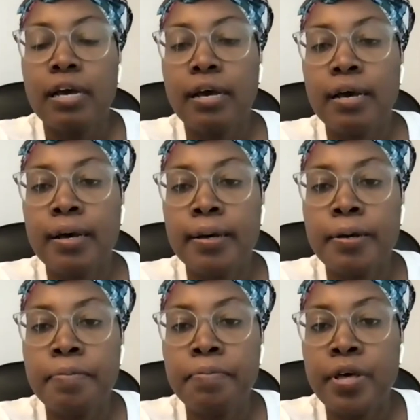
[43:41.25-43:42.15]

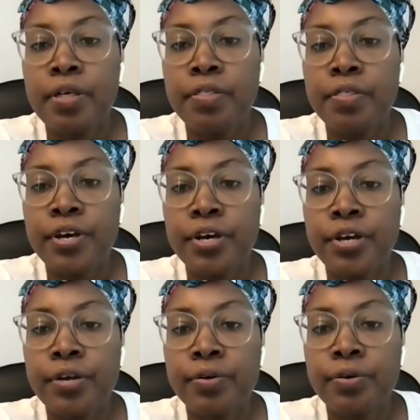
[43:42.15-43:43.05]
um,
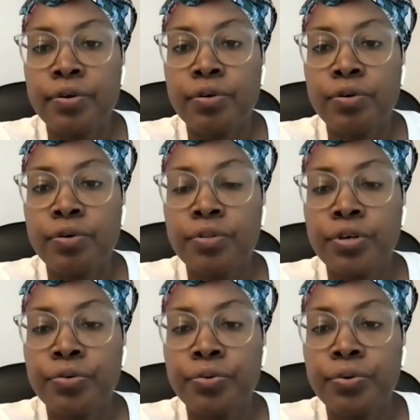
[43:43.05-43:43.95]
the
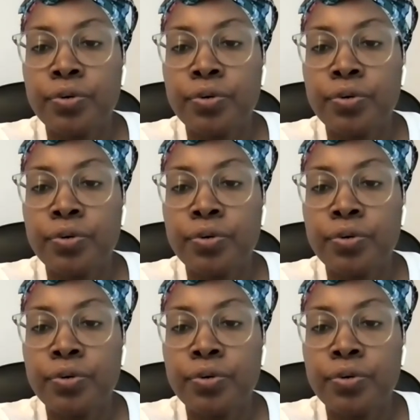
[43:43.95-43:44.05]
the